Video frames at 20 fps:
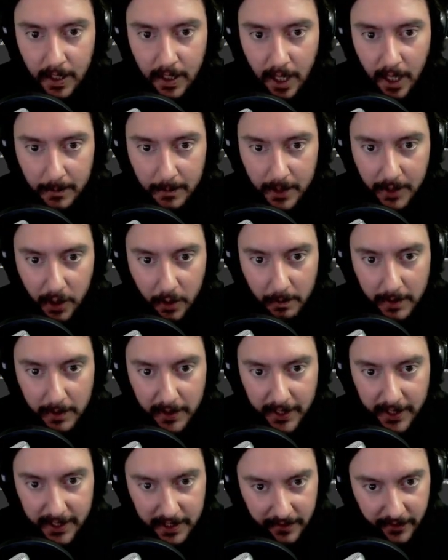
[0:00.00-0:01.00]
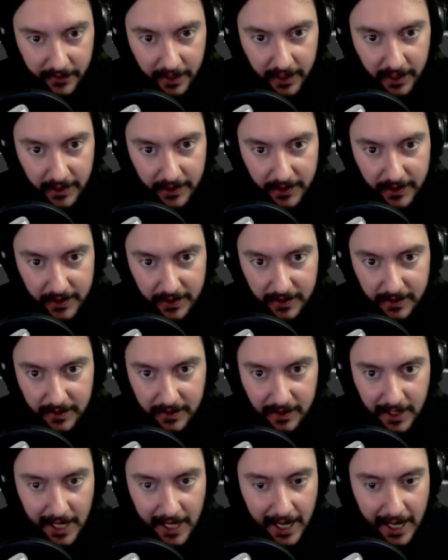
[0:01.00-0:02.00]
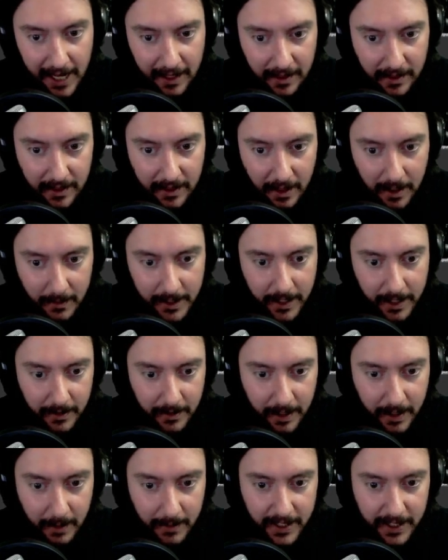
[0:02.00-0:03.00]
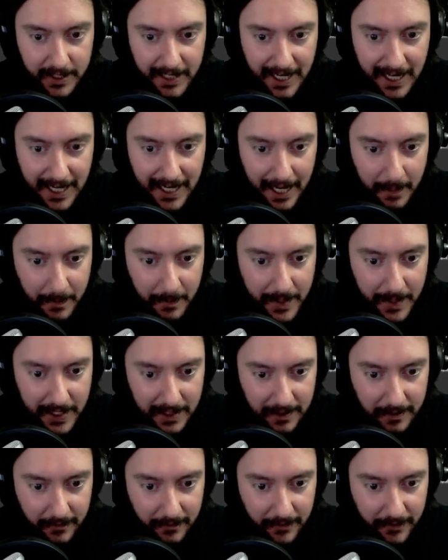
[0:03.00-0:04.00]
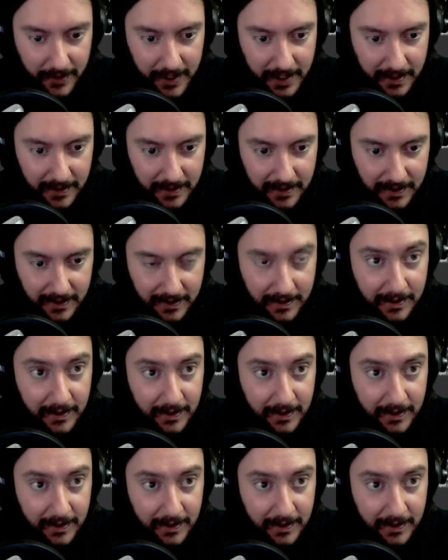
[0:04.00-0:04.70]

I'm gonna go millions of colors. Yeah. I'm gonna say an 8-bit for this.